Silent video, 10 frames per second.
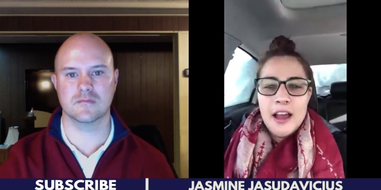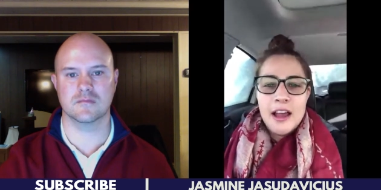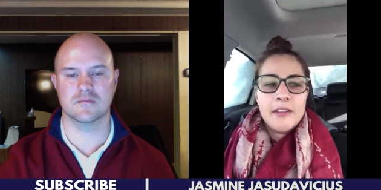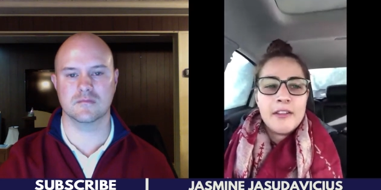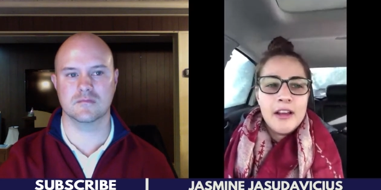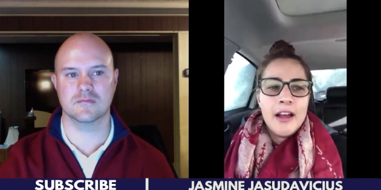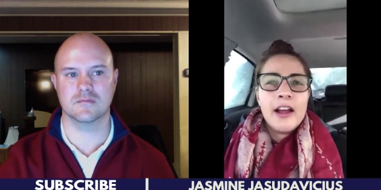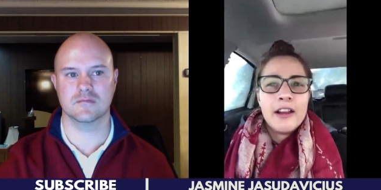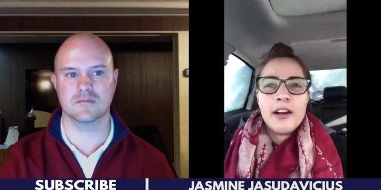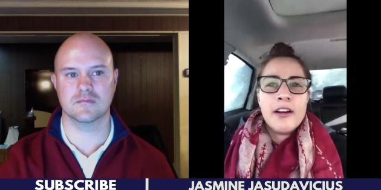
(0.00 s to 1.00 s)
Speaker 1: I,
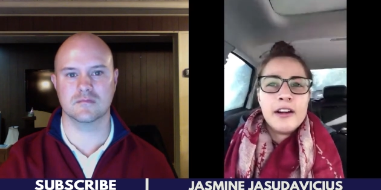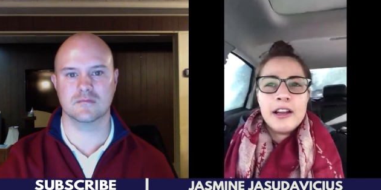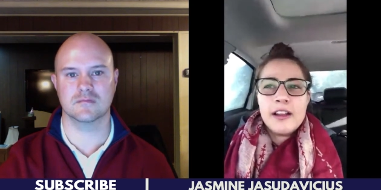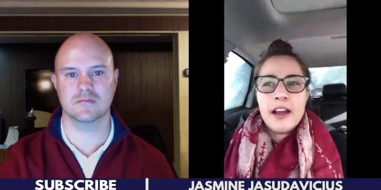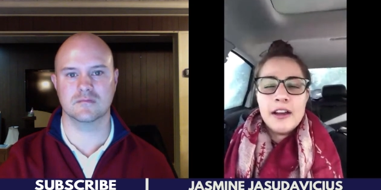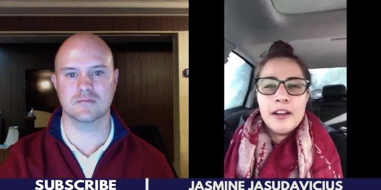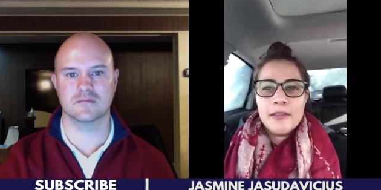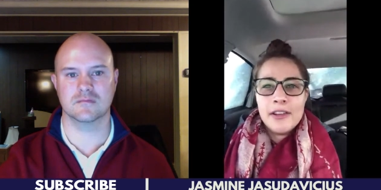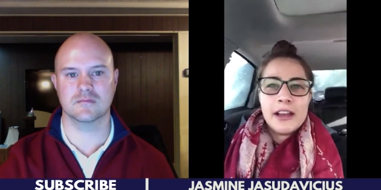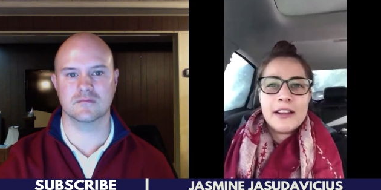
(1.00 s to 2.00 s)
I had already kind
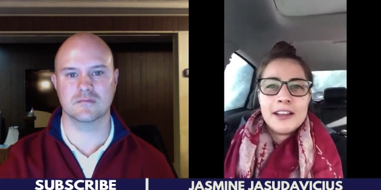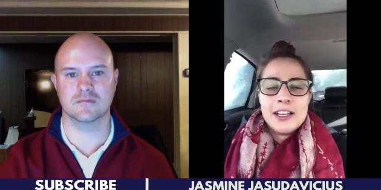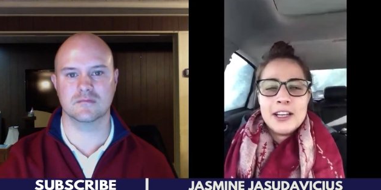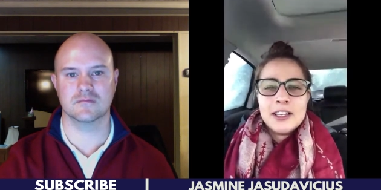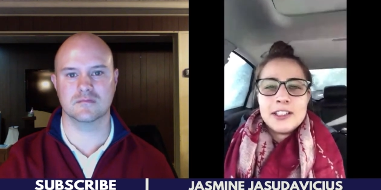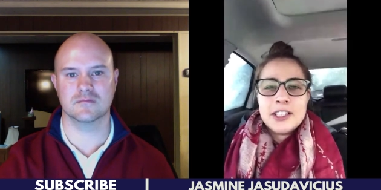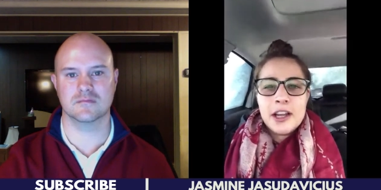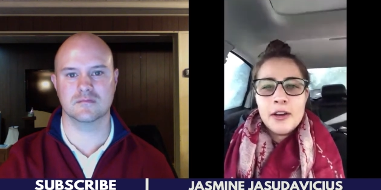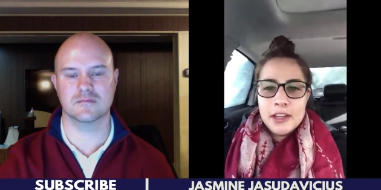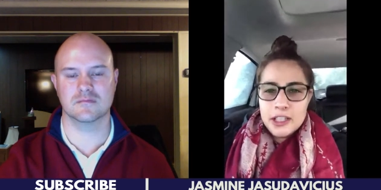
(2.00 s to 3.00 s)
of like
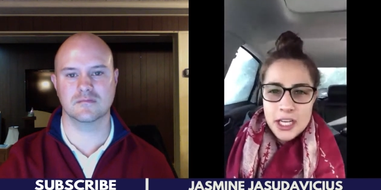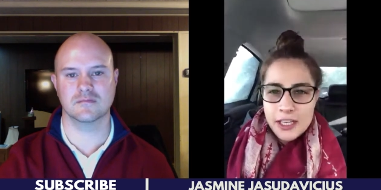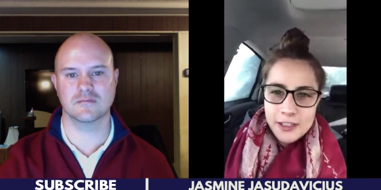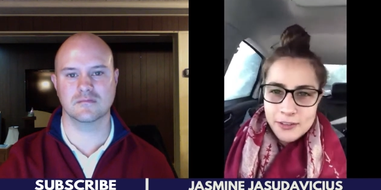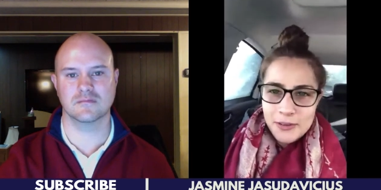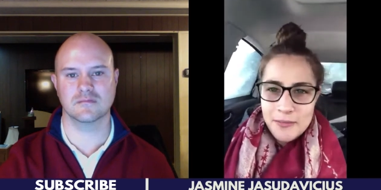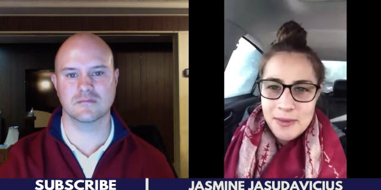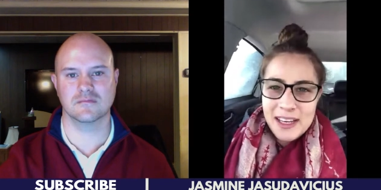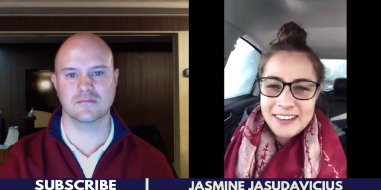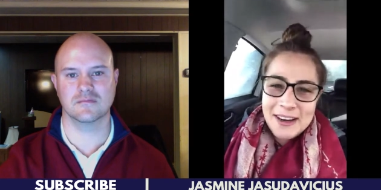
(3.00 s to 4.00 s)
shook out the jitters
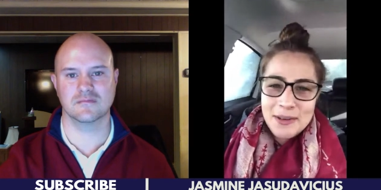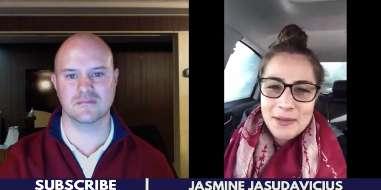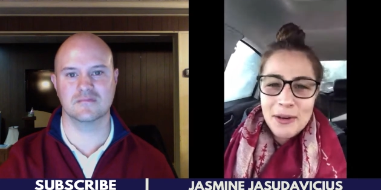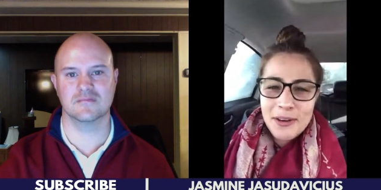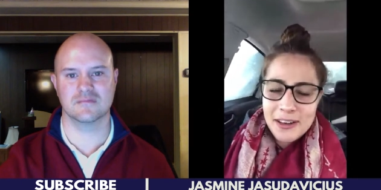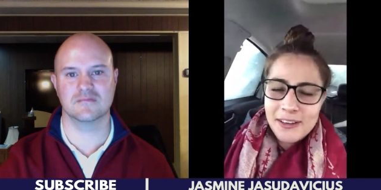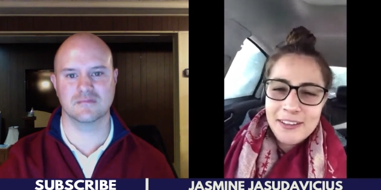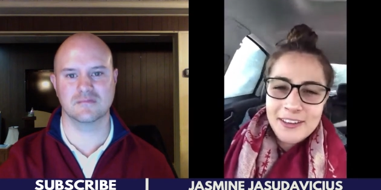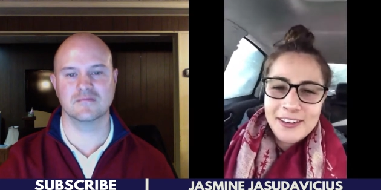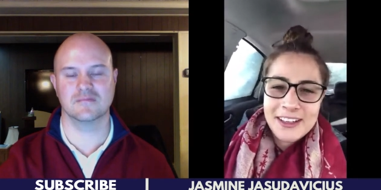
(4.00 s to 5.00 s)
from being there before,
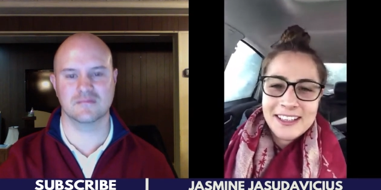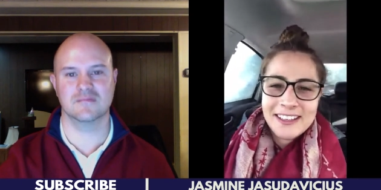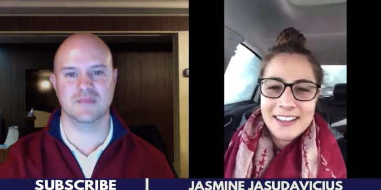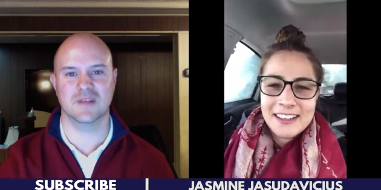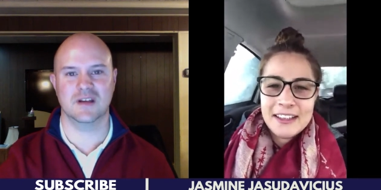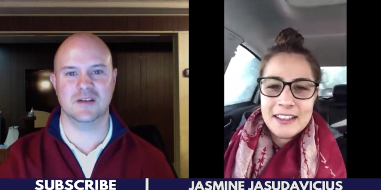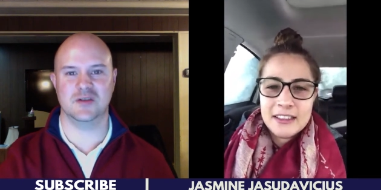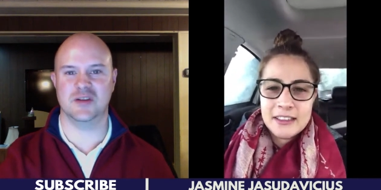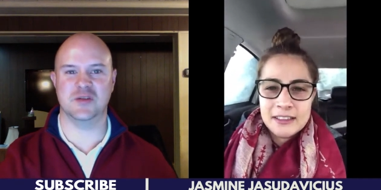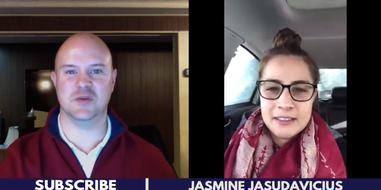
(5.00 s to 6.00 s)
you know?
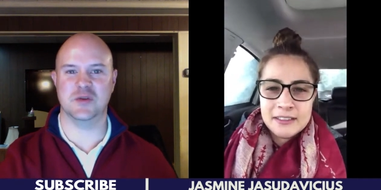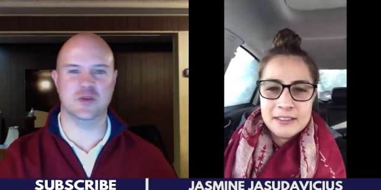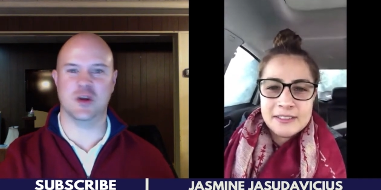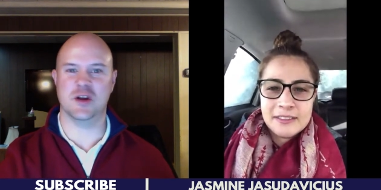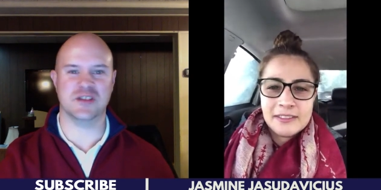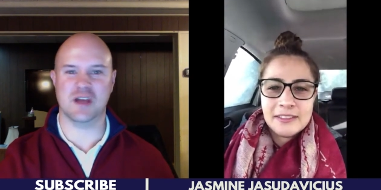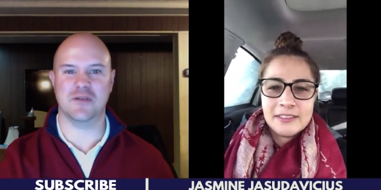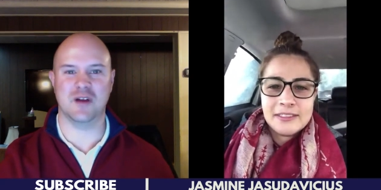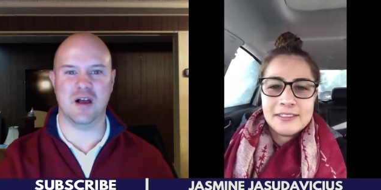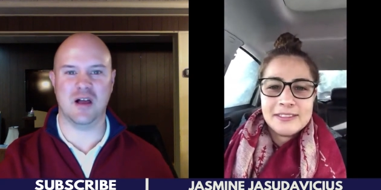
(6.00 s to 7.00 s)
Speaker 2: Did you get to enjoy
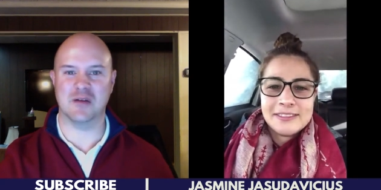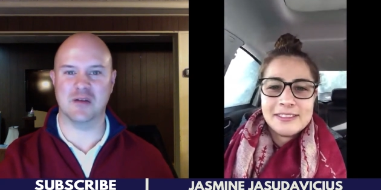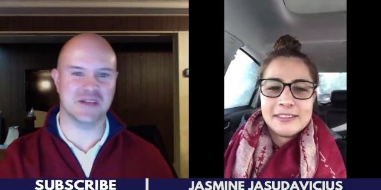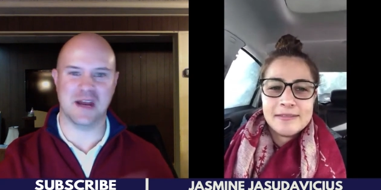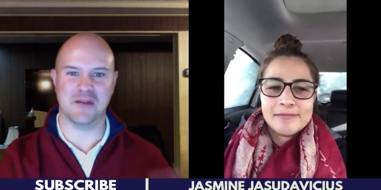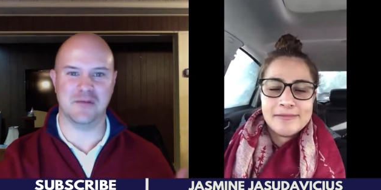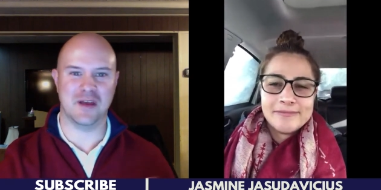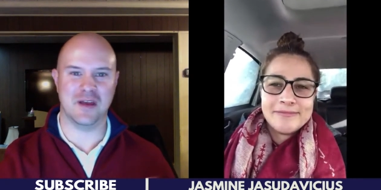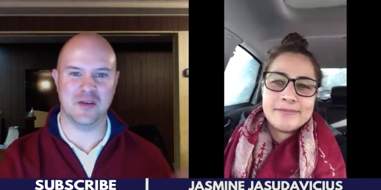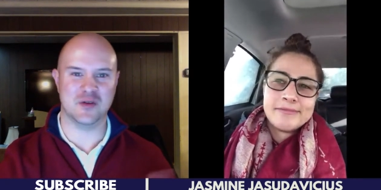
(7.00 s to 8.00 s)
yourself at all outside of
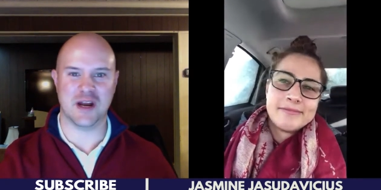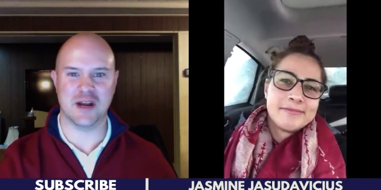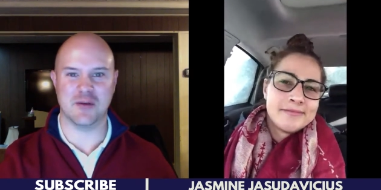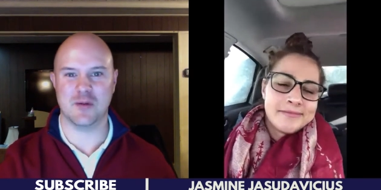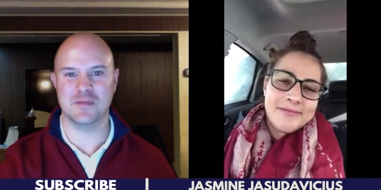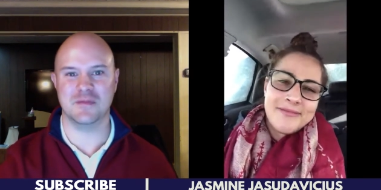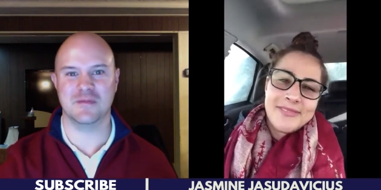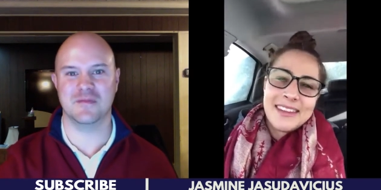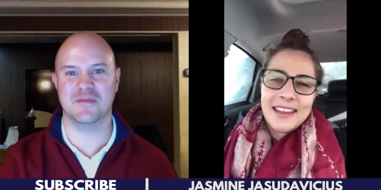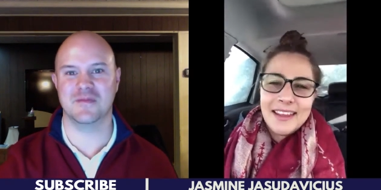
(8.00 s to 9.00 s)
the, the training room?
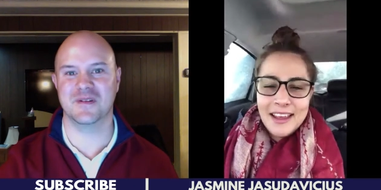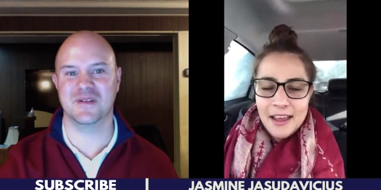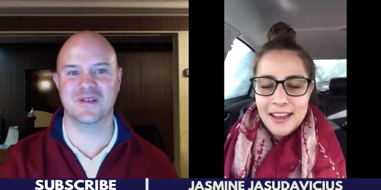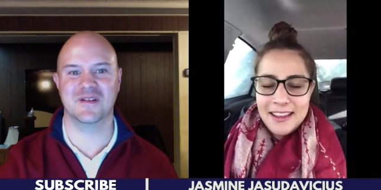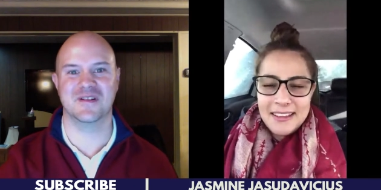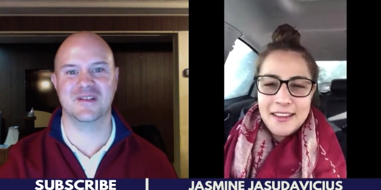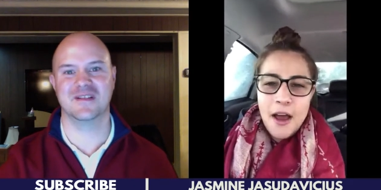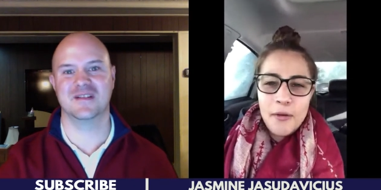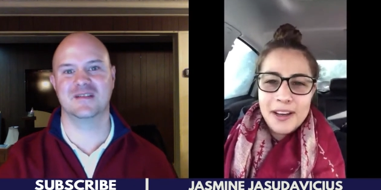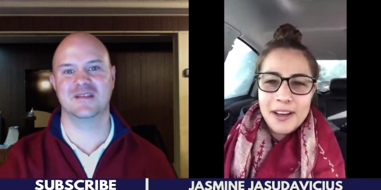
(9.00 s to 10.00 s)

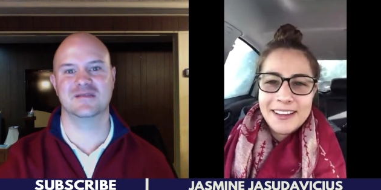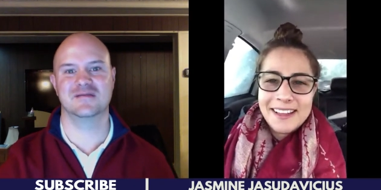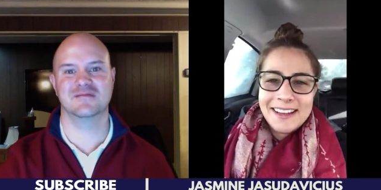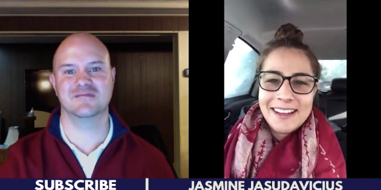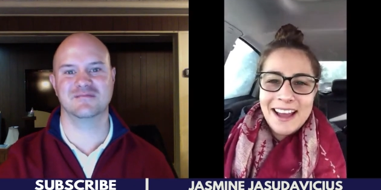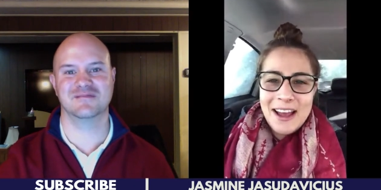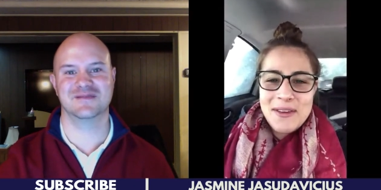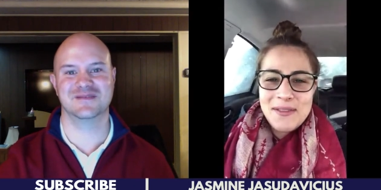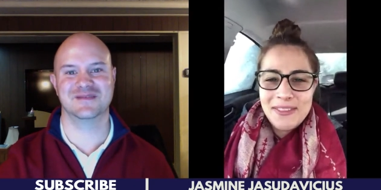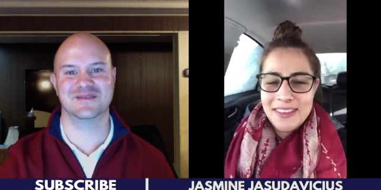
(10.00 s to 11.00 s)
Speaker 1: Not really.
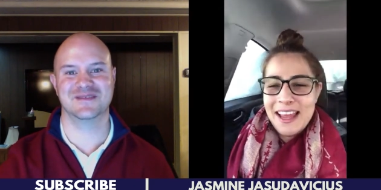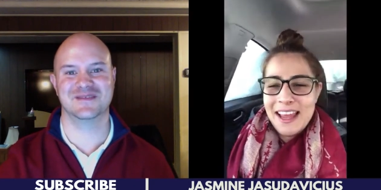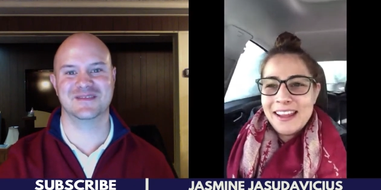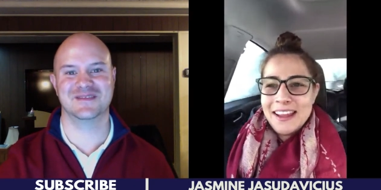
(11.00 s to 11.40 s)
I like